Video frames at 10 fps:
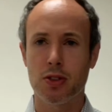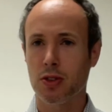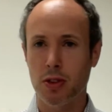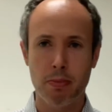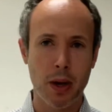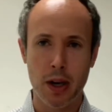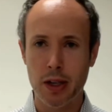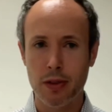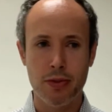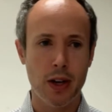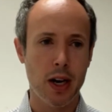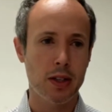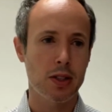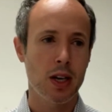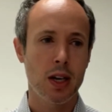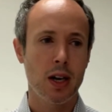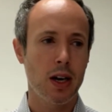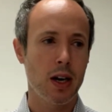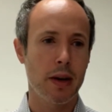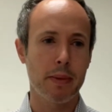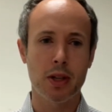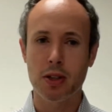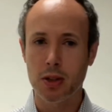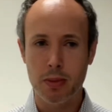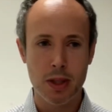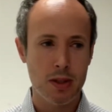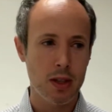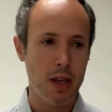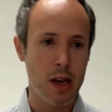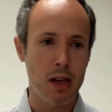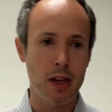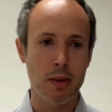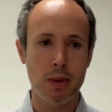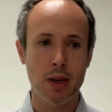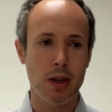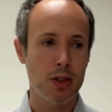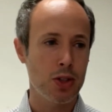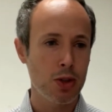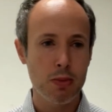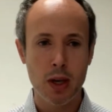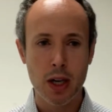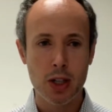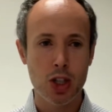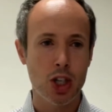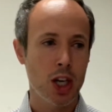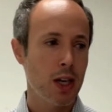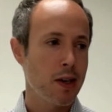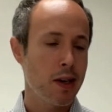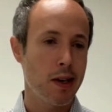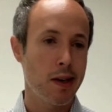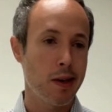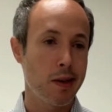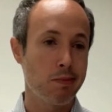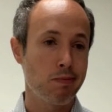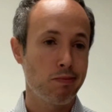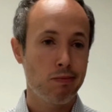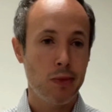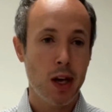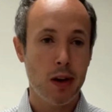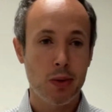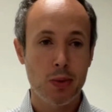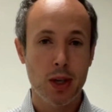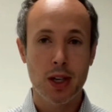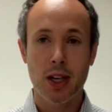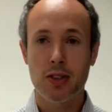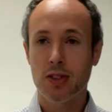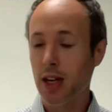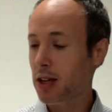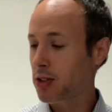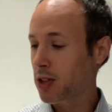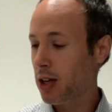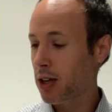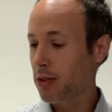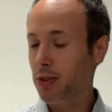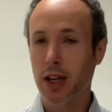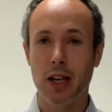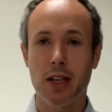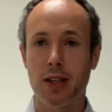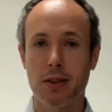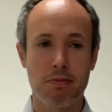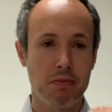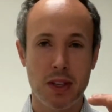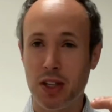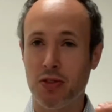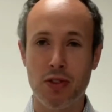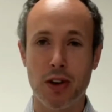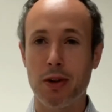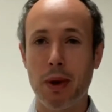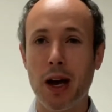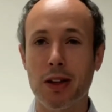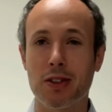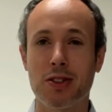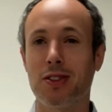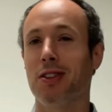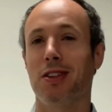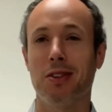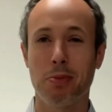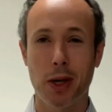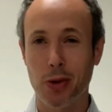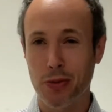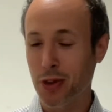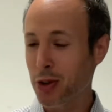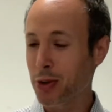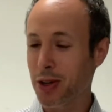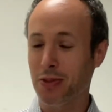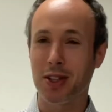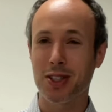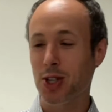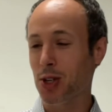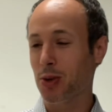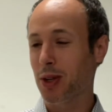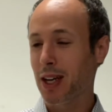good body effect, a little bit sedating, but not too much. Yeah, what can I say? It's kind of like it's very balanced in my review of it too.